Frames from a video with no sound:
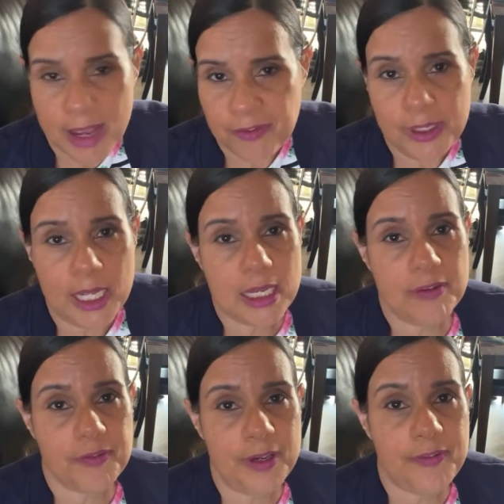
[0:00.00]
I feel like
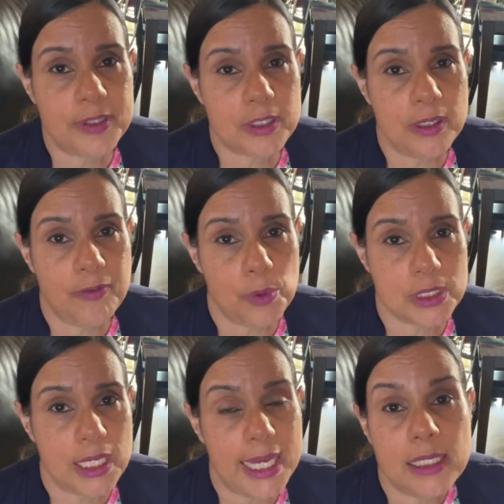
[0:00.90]
if it was
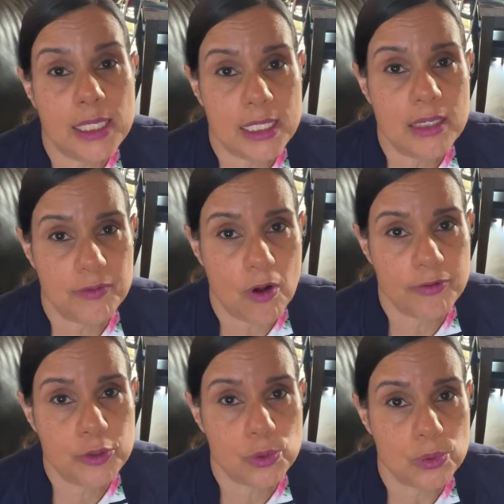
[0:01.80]
a lie, the lady
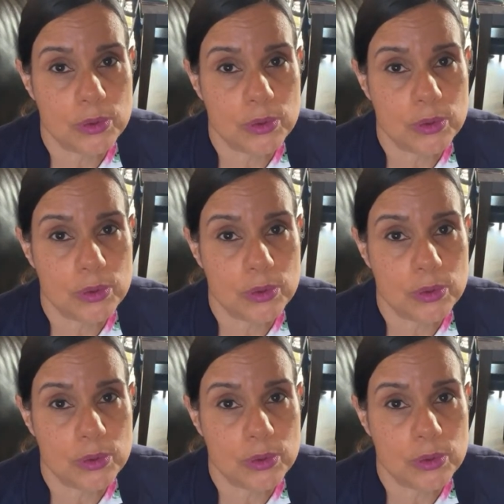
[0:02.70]
involved too,